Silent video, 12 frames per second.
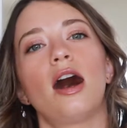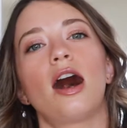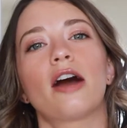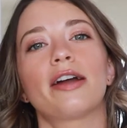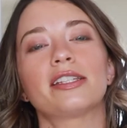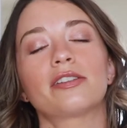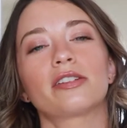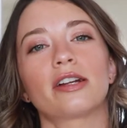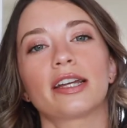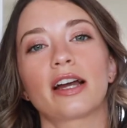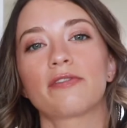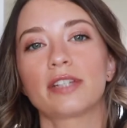Alright, so
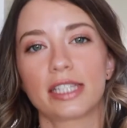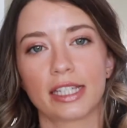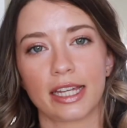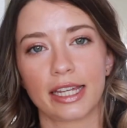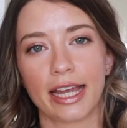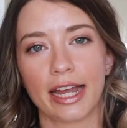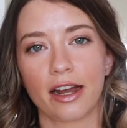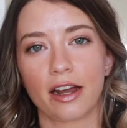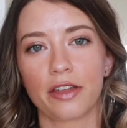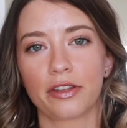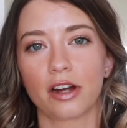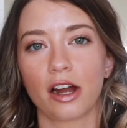starting off with
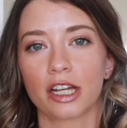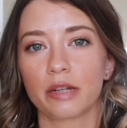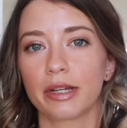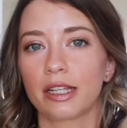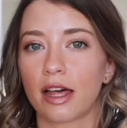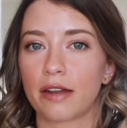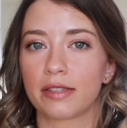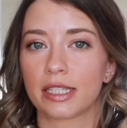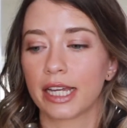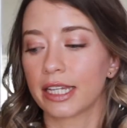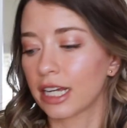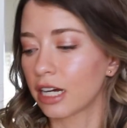skincare, there are going to be a lot of
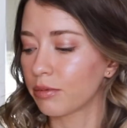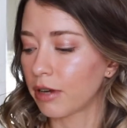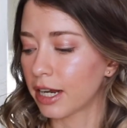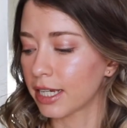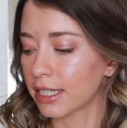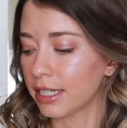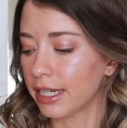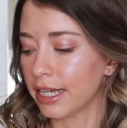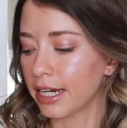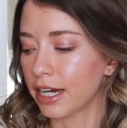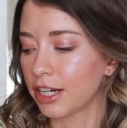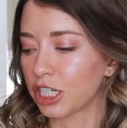skincare products in
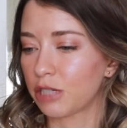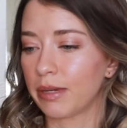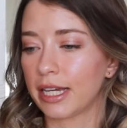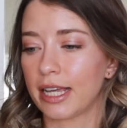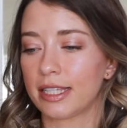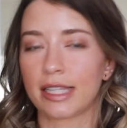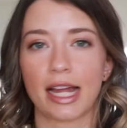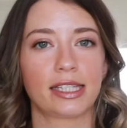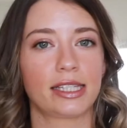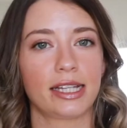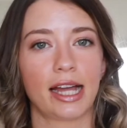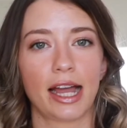here just because
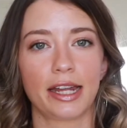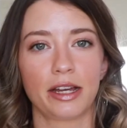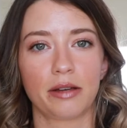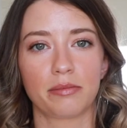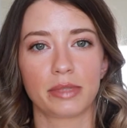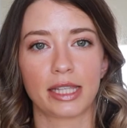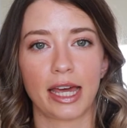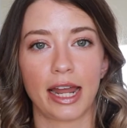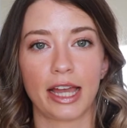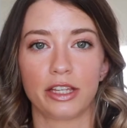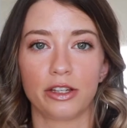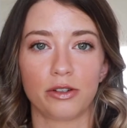that's the items that
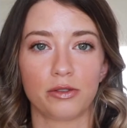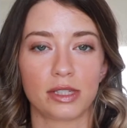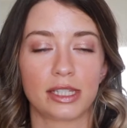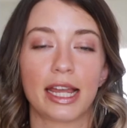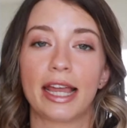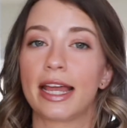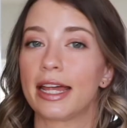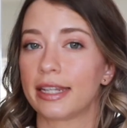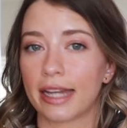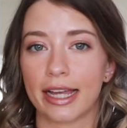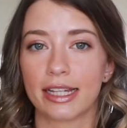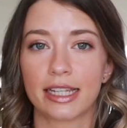I use day and
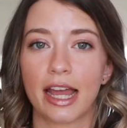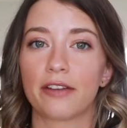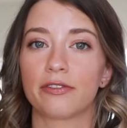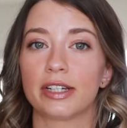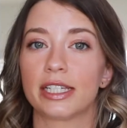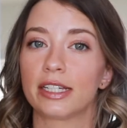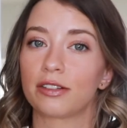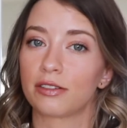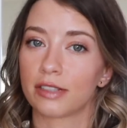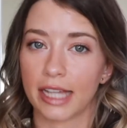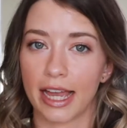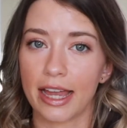night every
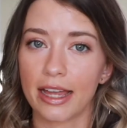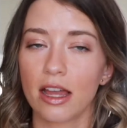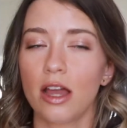single day,